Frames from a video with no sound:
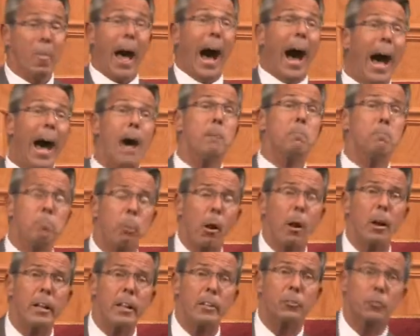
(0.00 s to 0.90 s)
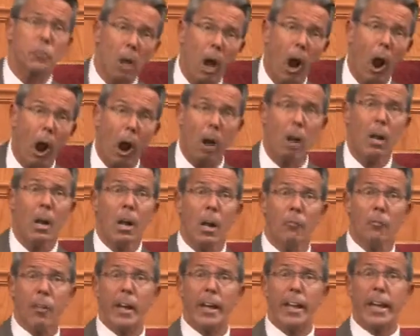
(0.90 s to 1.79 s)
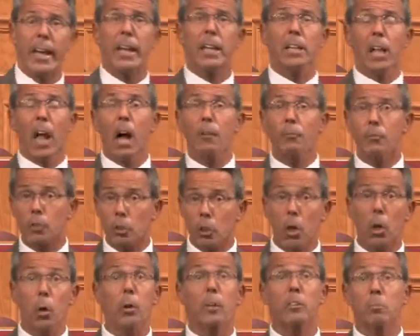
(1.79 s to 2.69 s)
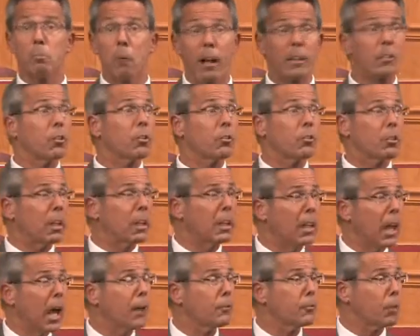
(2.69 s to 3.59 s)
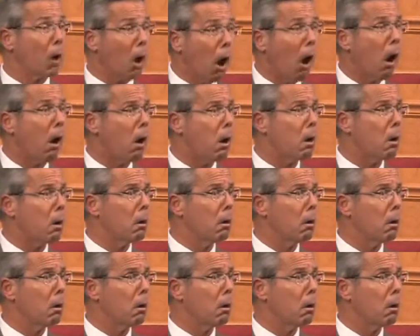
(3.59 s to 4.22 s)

I'm pretty sure that he loves you as much as he loves her.